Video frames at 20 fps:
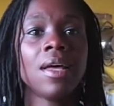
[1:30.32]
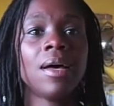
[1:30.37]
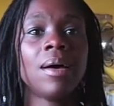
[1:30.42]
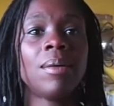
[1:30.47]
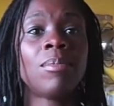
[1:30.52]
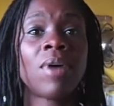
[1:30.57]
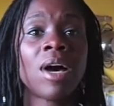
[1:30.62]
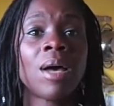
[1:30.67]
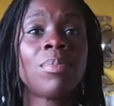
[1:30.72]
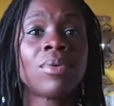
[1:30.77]

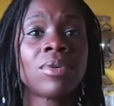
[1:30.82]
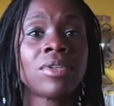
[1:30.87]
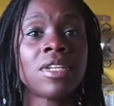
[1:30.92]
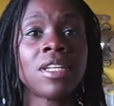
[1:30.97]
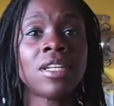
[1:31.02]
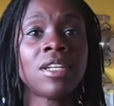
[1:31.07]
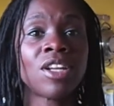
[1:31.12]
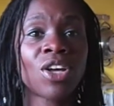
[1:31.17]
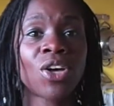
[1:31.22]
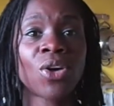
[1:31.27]
My
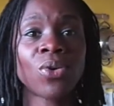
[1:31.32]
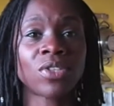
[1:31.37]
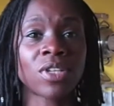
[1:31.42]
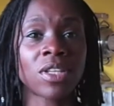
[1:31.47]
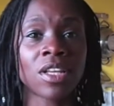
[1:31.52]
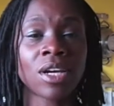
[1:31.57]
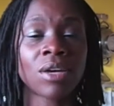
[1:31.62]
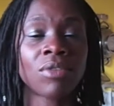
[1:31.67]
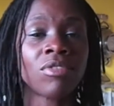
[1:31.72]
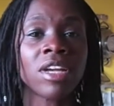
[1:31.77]
body knows that
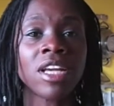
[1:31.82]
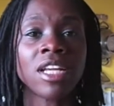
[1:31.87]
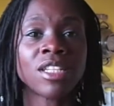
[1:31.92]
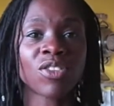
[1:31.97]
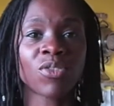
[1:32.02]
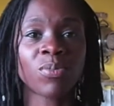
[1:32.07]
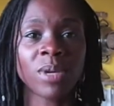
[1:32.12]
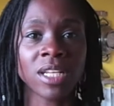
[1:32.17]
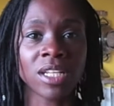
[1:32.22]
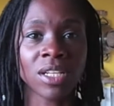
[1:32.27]
the greens
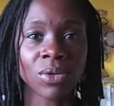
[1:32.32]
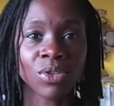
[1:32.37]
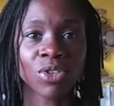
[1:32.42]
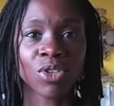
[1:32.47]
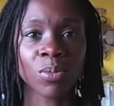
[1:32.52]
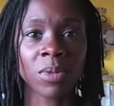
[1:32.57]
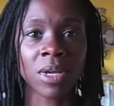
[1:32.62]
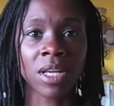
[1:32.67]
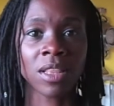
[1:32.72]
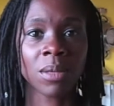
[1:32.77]
have been good
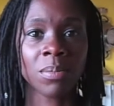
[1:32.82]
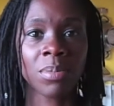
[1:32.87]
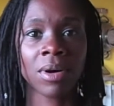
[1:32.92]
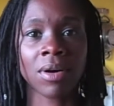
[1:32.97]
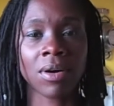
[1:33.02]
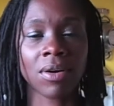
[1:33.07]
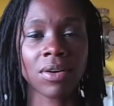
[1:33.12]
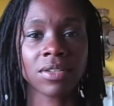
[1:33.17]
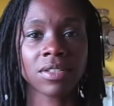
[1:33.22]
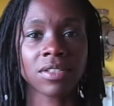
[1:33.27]
to me in the
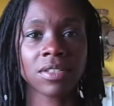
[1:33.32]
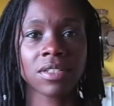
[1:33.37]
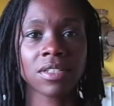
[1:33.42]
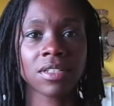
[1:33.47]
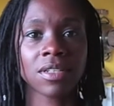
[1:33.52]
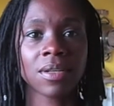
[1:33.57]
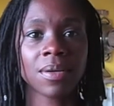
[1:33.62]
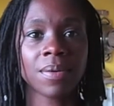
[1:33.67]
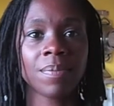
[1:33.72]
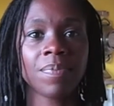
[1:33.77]
past.
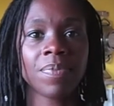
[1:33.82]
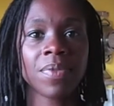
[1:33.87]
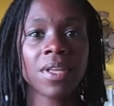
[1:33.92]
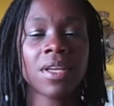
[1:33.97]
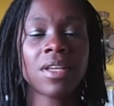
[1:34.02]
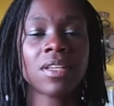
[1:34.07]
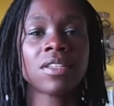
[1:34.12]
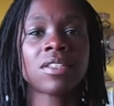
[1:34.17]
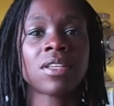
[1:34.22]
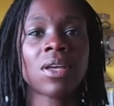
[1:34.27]

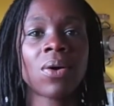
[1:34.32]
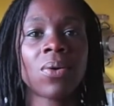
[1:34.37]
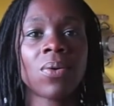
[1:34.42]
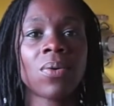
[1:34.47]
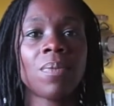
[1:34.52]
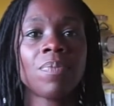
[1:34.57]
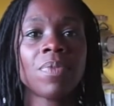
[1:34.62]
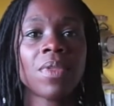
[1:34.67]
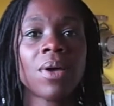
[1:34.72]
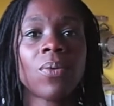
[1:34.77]

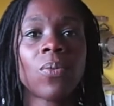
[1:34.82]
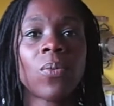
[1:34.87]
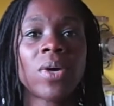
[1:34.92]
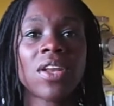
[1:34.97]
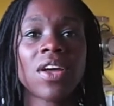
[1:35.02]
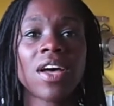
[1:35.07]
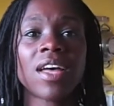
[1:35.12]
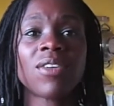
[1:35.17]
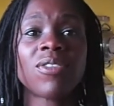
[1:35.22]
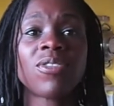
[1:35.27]
So when
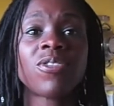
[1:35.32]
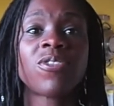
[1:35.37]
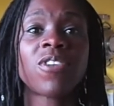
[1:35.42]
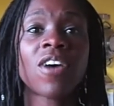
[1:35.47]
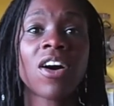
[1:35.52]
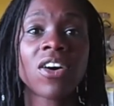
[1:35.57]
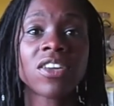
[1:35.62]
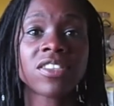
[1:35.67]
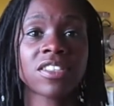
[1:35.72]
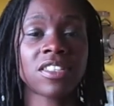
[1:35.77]
I have
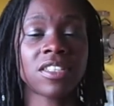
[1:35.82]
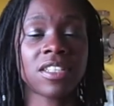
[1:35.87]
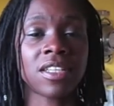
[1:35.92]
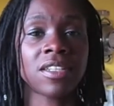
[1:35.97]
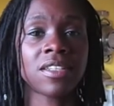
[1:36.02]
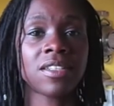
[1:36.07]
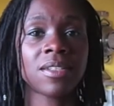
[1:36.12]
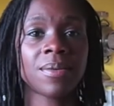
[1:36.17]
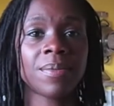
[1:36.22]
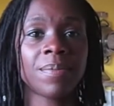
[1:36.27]

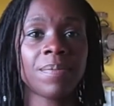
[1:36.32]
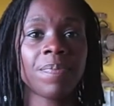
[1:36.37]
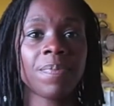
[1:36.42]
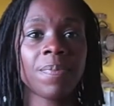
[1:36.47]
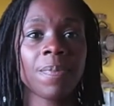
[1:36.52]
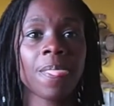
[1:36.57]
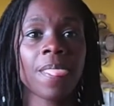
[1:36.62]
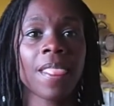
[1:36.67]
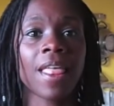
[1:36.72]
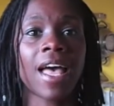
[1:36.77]
fasted
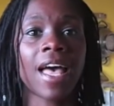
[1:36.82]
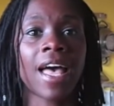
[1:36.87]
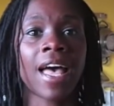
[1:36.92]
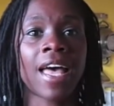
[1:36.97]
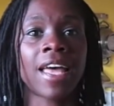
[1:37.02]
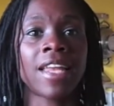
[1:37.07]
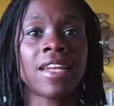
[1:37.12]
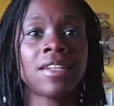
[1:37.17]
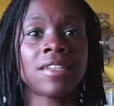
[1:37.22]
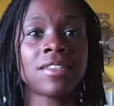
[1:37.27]

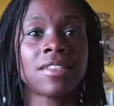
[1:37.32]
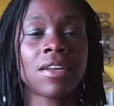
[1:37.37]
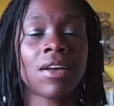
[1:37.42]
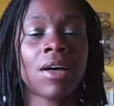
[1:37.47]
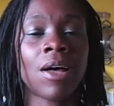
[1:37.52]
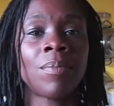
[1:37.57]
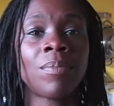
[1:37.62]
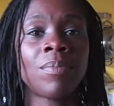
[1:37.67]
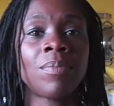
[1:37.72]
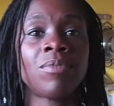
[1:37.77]
and
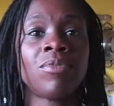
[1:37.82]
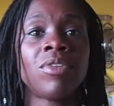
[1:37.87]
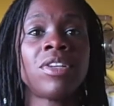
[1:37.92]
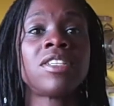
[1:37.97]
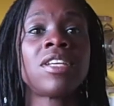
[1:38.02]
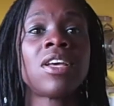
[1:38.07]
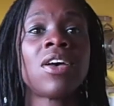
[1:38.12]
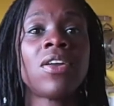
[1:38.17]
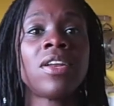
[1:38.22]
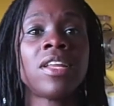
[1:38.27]
I'm
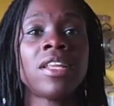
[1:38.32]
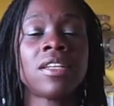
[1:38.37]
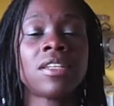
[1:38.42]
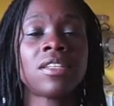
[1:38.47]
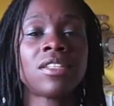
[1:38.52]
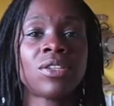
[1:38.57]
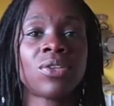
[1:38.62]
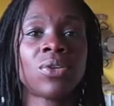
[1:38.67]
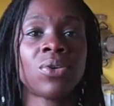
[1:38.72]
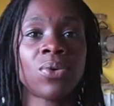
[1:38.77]
returning
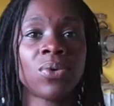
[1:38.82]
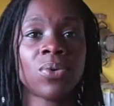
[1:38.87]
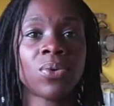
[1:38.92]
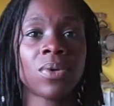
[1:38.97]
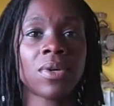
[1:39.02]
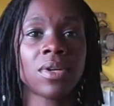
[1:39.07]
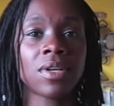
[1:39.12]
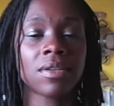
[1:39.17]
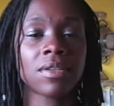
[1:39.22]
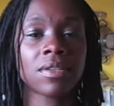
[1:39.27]
to
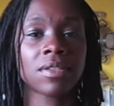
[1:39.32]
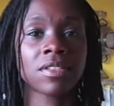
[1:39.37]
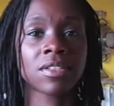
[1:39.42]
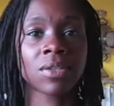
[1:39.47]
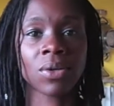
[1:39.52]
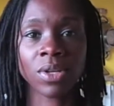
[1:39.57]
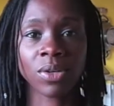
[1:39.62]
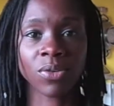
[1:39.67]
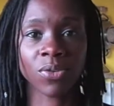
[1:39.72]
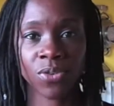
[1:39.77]

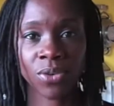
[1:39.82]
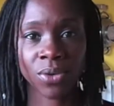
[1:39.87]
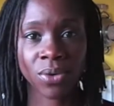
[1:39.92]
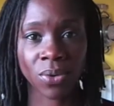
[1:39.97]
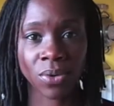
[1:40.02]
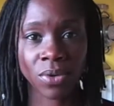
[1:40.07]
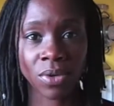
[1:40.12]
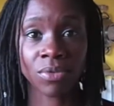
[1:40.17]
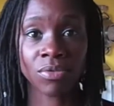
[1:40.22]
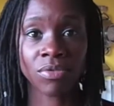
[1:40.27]
solid
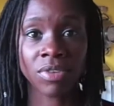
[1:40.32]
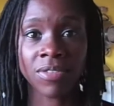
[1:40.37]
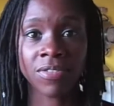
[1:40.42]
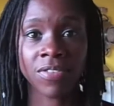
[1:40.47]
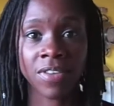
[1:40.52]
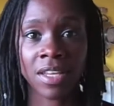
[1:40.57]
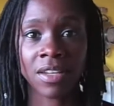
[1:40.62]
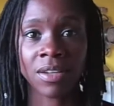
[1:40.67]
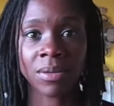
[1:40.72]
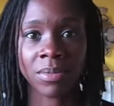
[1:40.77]
food and
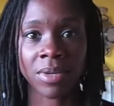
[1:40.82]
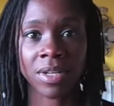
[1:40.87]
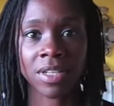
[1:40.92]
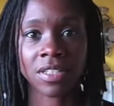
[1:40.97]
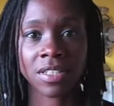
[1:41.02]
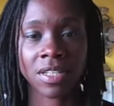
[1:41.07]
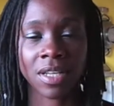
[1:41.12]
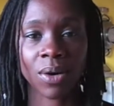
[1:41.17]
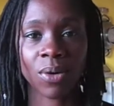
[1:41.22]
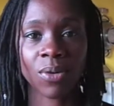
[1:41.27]
refeeding
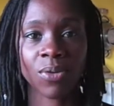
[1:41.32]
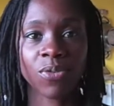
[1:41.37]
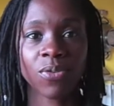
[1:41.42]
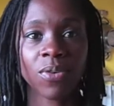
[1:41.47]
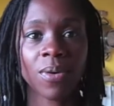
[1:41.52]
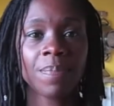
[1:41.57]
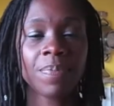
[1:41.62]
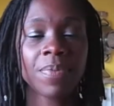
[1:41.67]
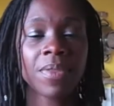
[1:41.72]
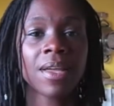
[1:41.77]
myself,
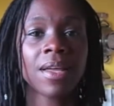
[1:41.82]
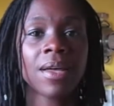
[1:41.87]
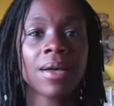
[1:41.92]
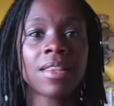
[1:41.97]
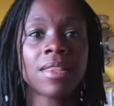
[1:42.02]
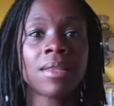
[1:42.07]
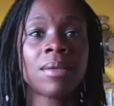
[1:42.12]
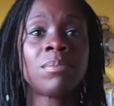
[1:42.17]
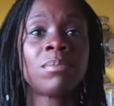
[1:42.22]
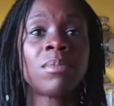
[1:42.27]

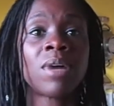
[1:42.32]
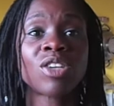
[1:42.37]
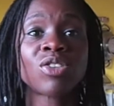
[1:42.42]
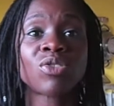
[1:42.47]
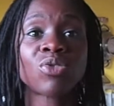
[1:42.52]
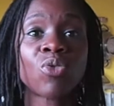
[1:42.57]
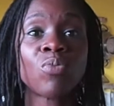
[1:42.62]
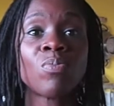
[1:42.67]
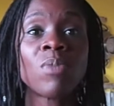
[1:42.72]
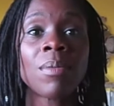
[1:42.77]
the
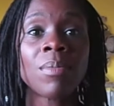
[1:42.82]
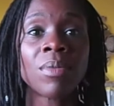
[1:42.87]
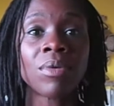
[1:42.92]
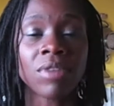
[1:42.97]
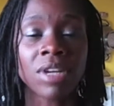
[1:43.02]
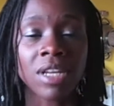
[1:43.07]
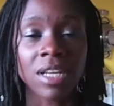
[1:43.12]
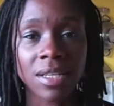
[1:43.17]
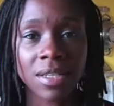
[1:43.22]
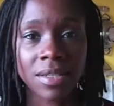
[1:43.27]
muscle
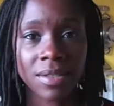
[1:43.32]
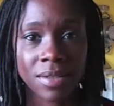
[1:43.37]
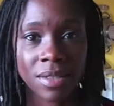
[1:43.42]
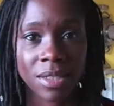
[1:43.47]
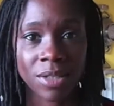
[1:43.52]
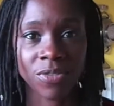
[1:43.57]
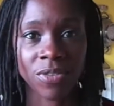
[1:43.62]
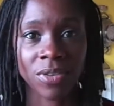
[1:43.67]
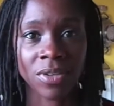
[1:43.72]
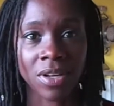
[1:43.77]
memory,
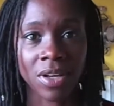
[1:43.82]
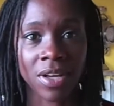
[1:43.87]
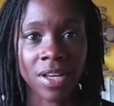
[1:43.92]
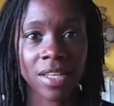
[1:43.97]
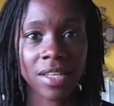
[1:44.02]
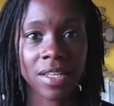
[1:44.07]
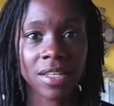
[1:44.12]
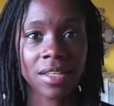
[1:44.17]
if you like,